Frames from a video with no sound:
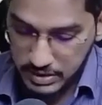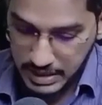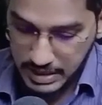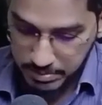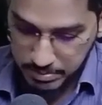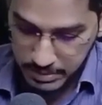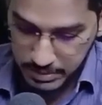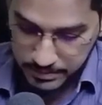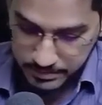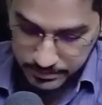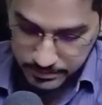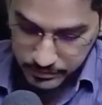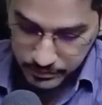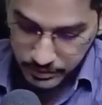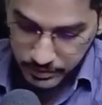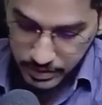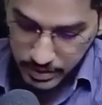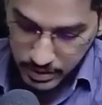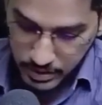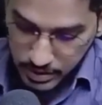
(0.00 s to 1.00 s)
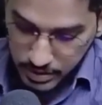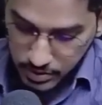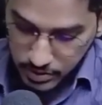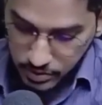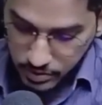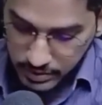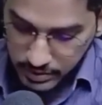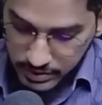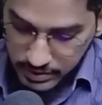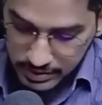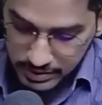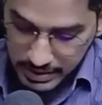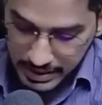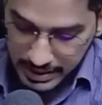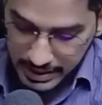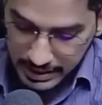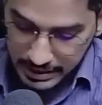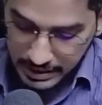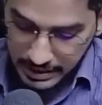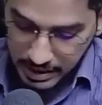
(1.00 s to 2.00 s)
sample. So this is
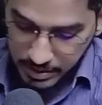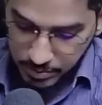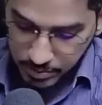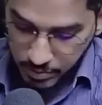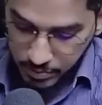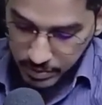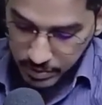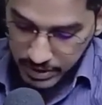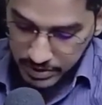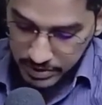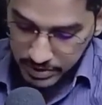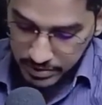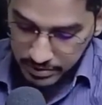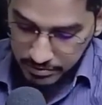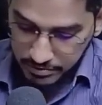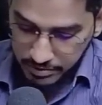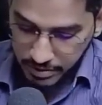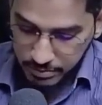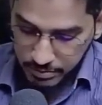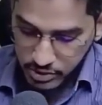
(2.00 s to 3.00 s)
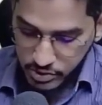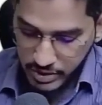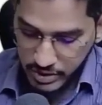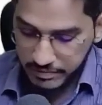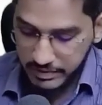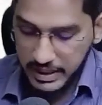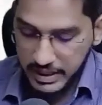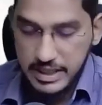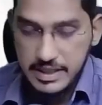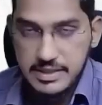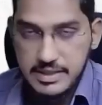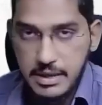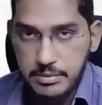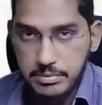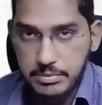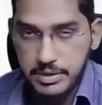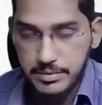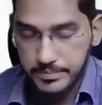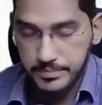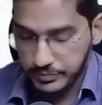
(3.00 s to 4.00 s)
the entire population. From this you have taken a
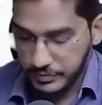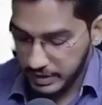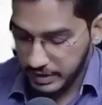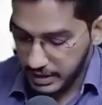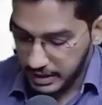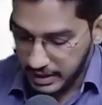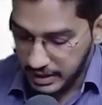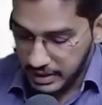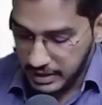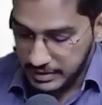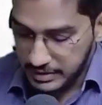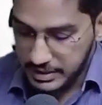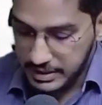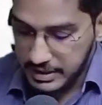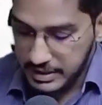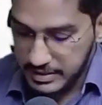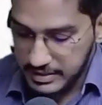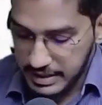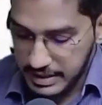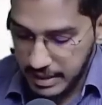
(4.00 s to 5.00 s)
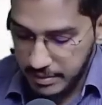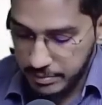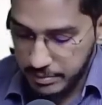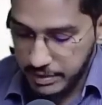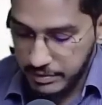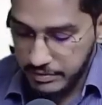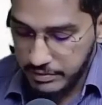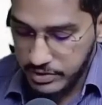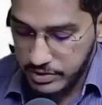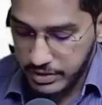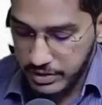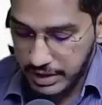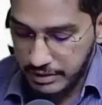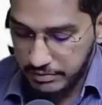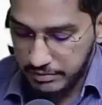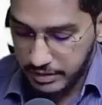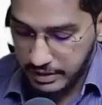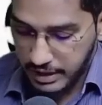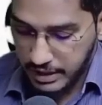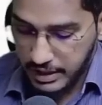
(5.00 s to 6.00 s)
sample. See, in the sample which you
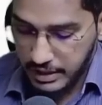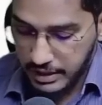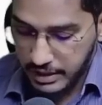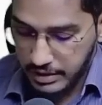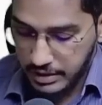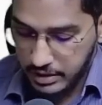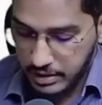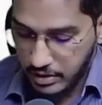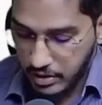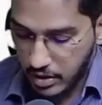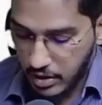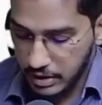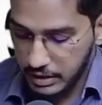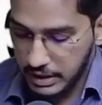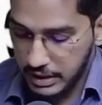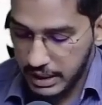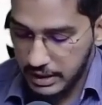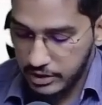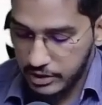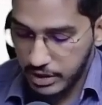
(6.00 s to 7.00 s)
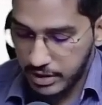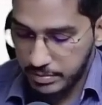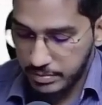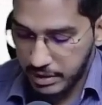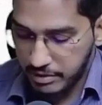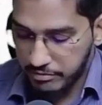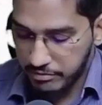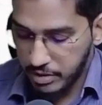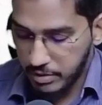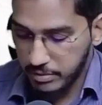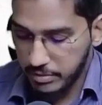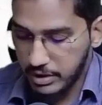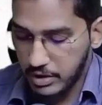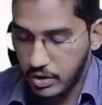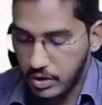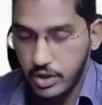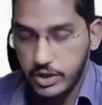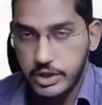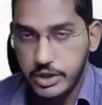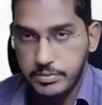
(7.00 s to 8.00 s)
have taken, on that you have performed
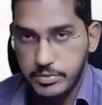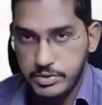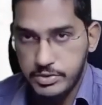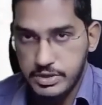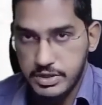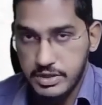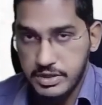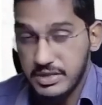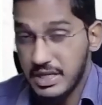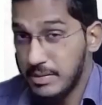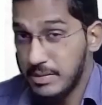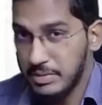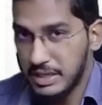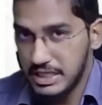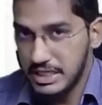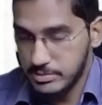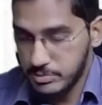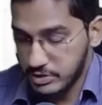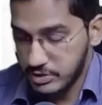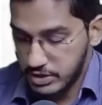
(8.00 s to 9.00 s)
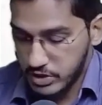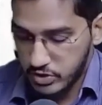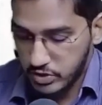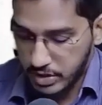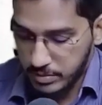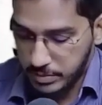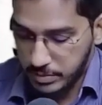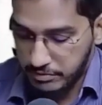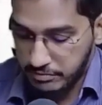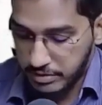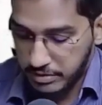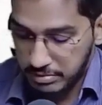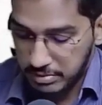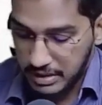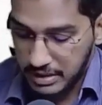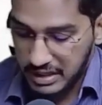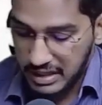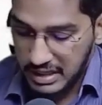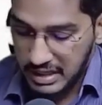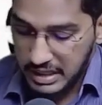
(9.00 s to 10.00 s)
audit procedures, compliance procedures you have performed.
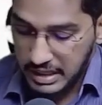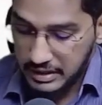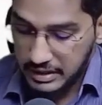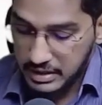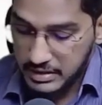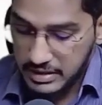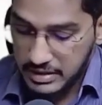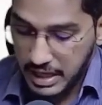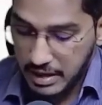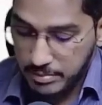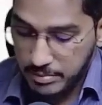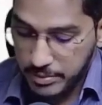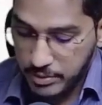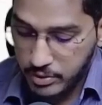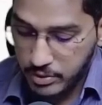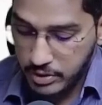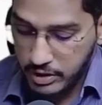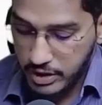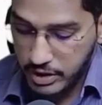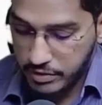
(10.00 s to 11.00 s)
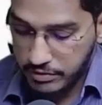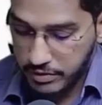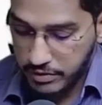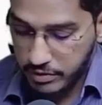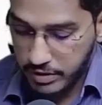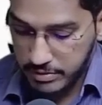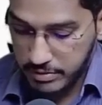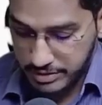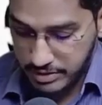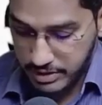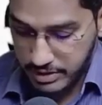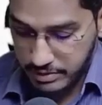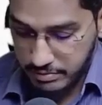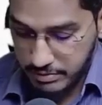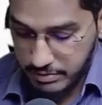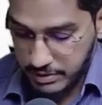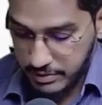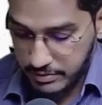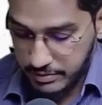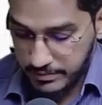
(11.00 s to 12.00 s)
In that sample only you found a
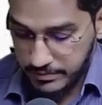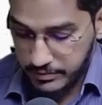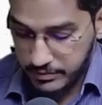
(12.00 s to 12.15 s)
misstatement.